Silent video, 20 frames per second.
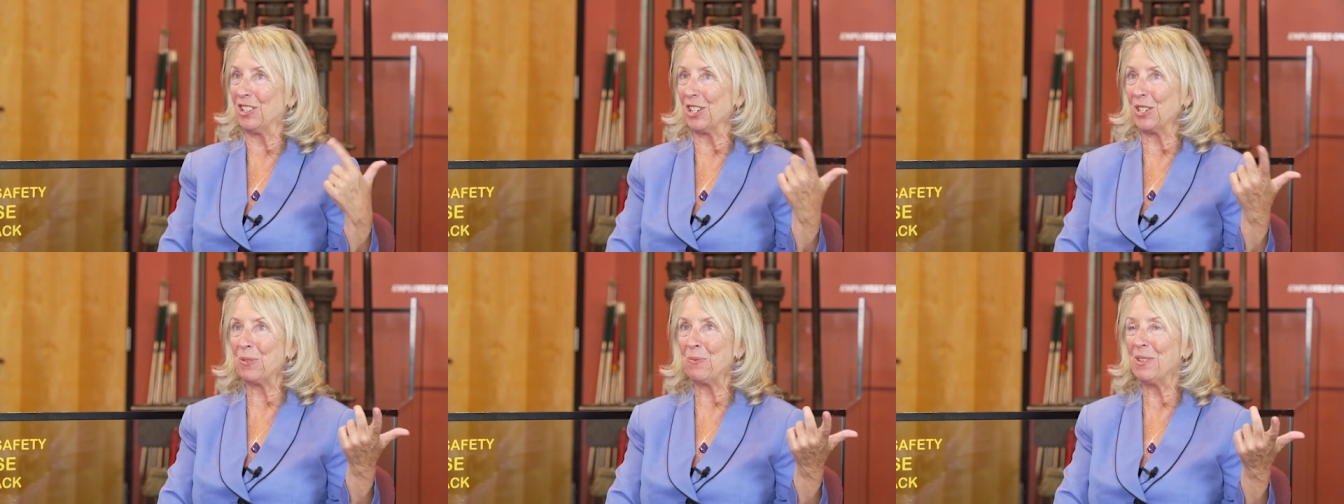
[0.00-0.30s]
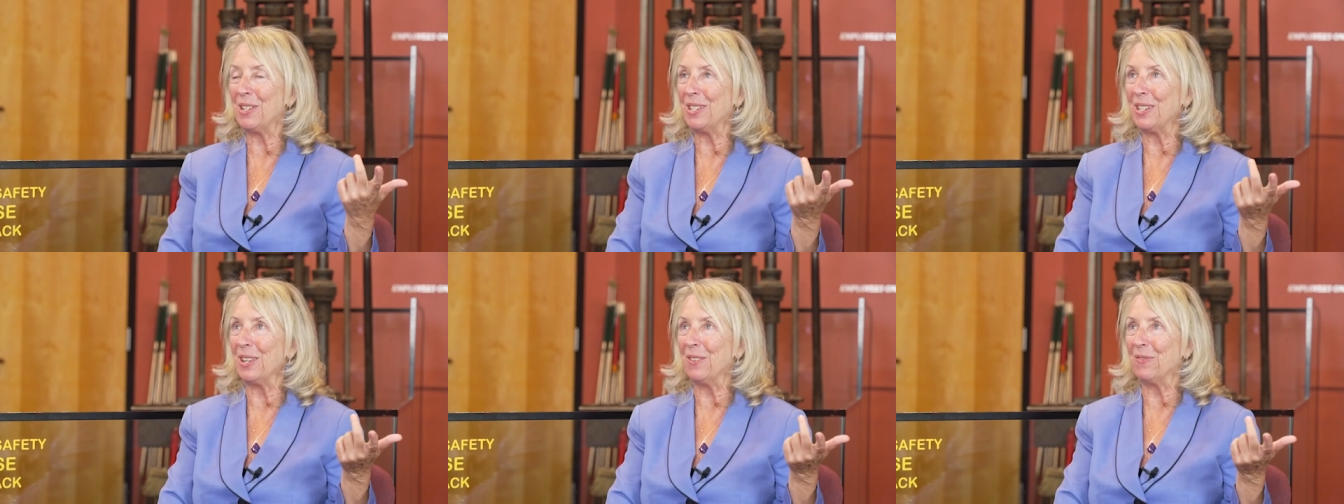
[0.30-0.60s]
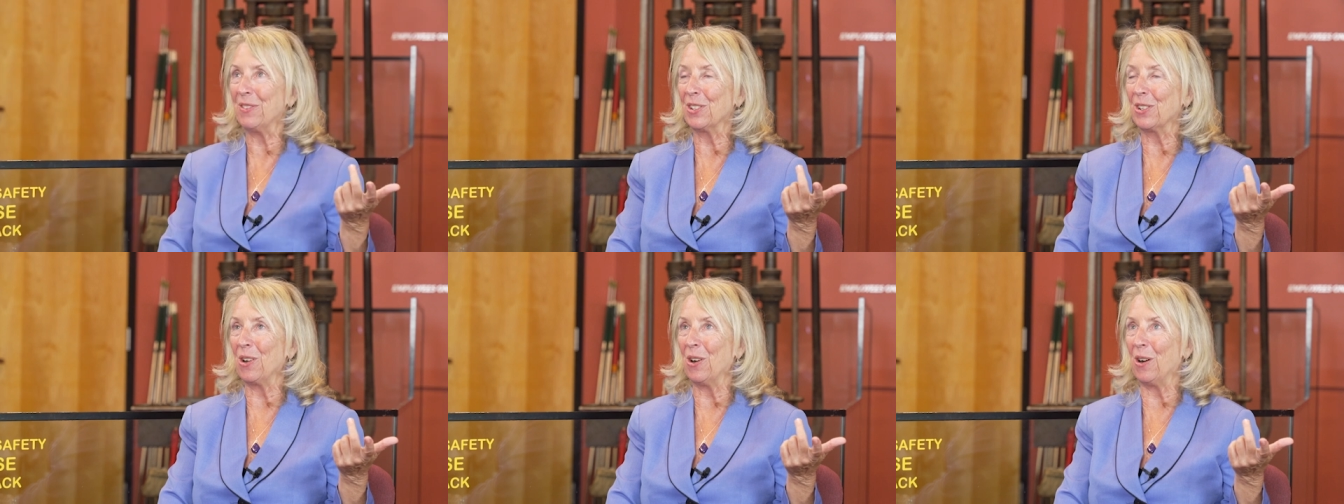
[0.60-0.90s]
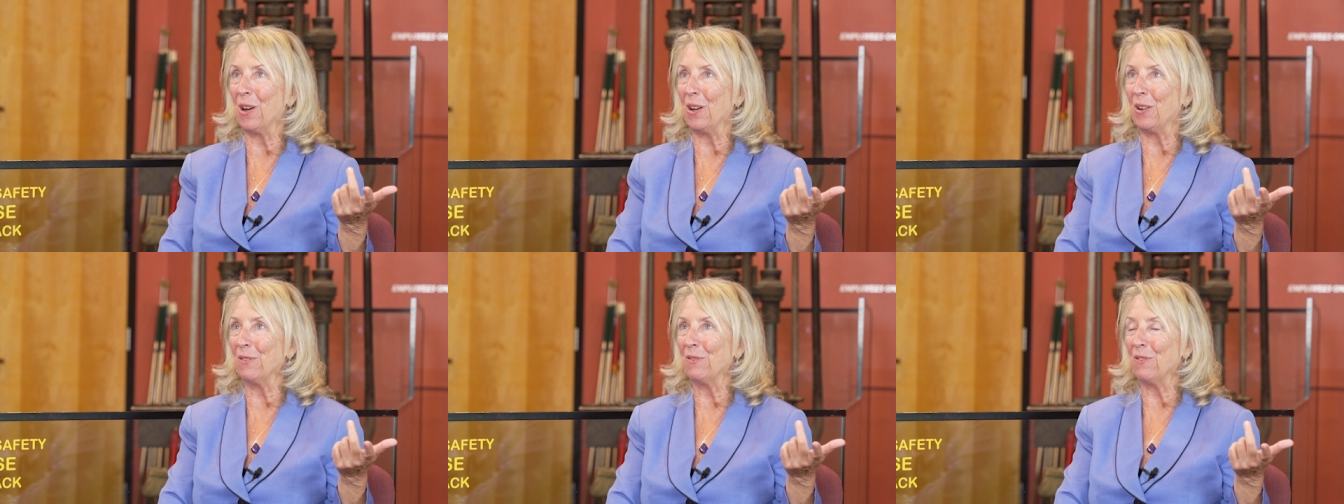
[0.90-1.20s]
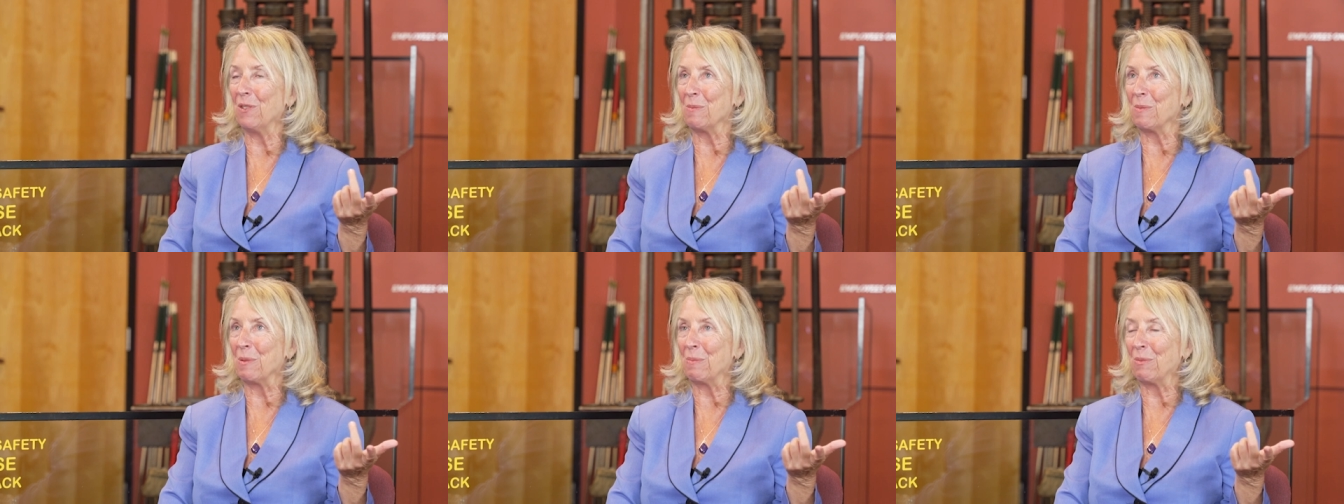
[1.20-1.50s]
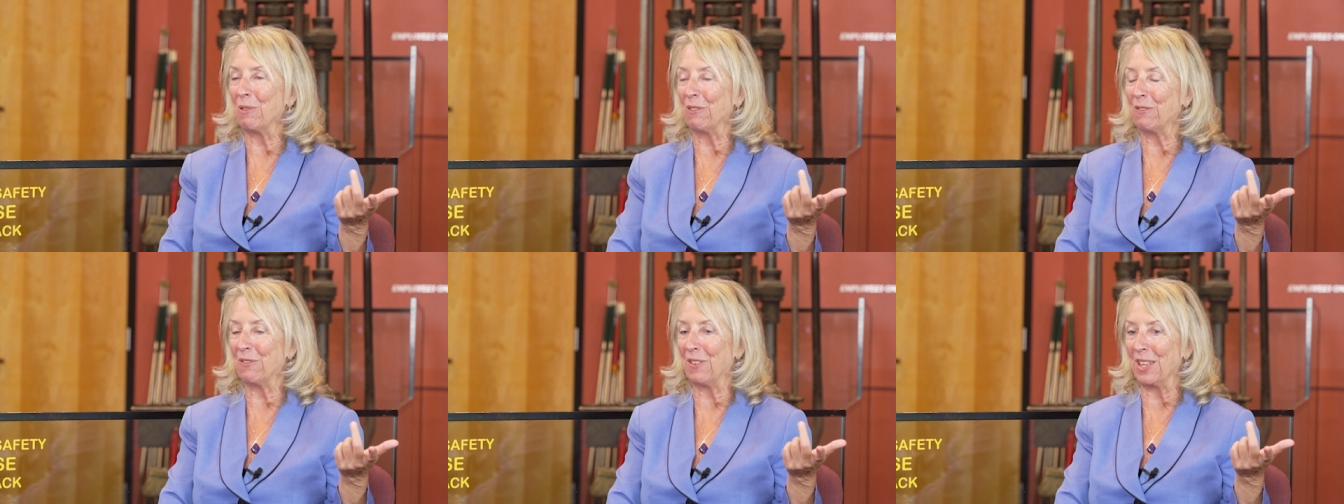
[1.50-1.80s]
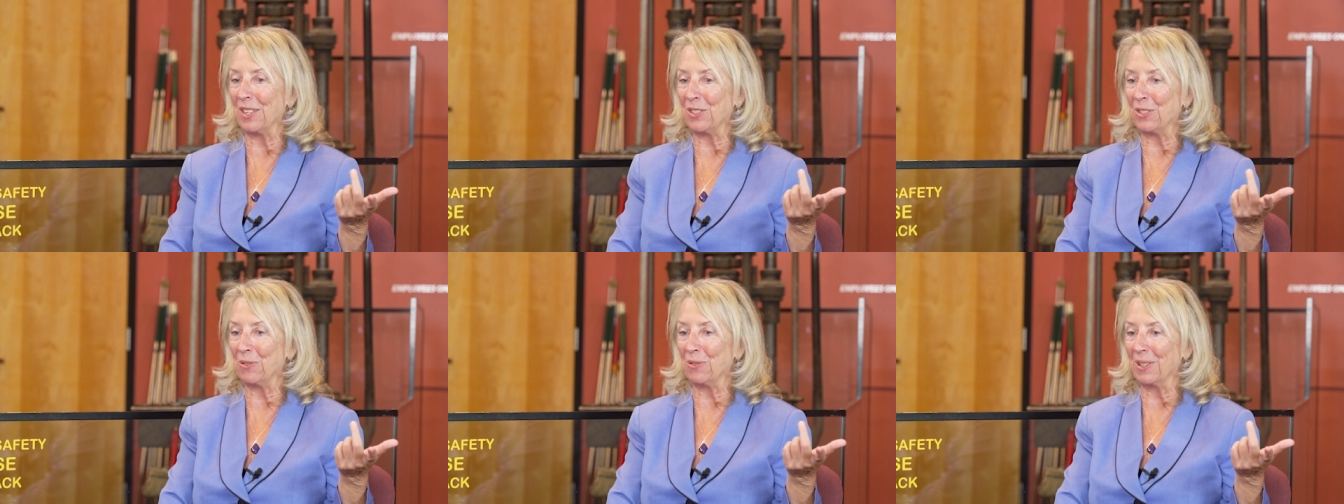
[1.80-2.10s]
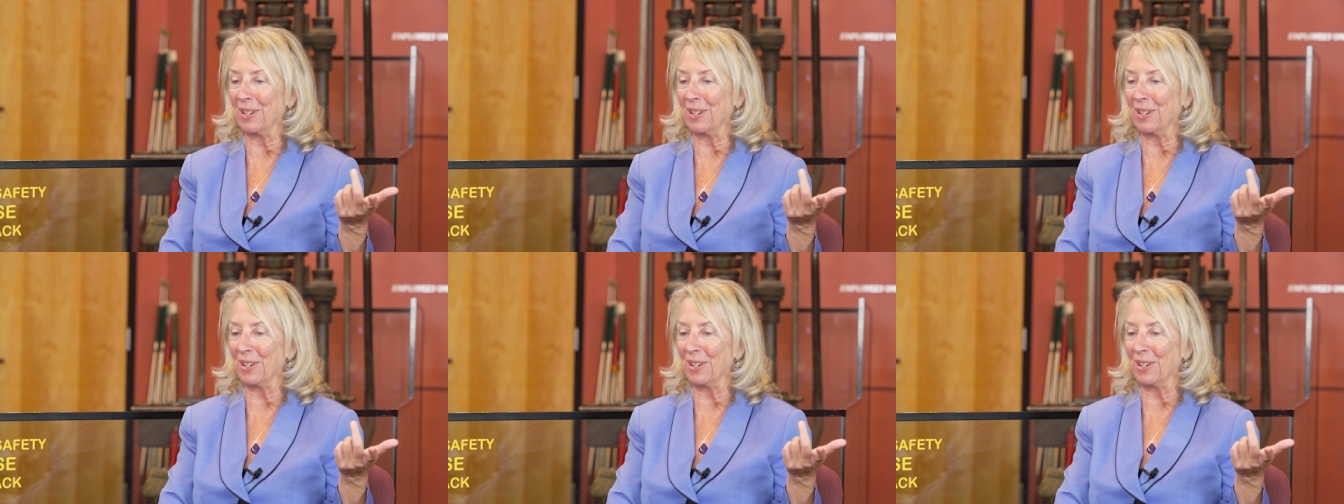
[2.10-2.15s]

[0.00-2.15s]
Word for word: just received a call from a professor